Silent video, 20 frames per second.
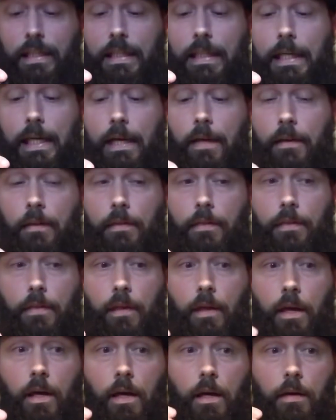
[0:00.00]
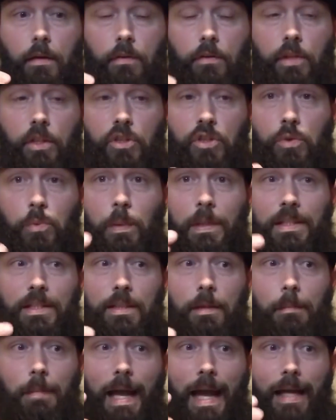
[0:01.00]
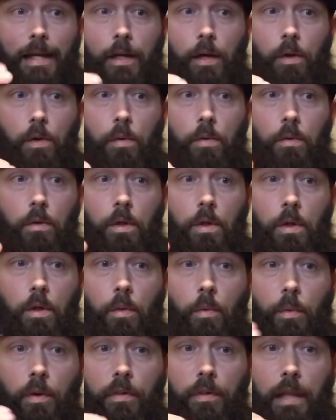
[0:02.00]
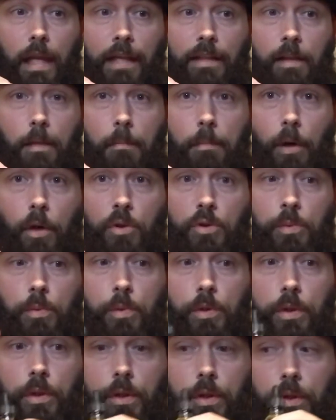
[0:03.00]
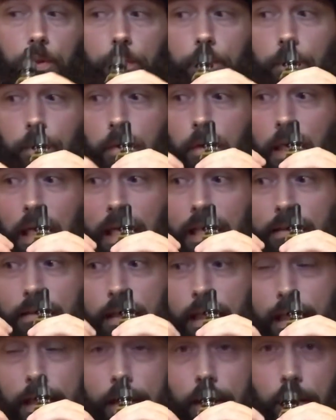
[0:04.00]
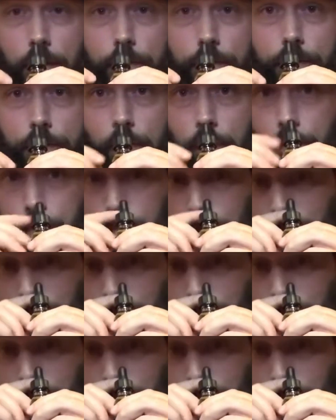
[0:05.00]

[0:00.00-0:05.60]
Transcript: get the sweet tobacco with like the birchwood oud as like an undertone.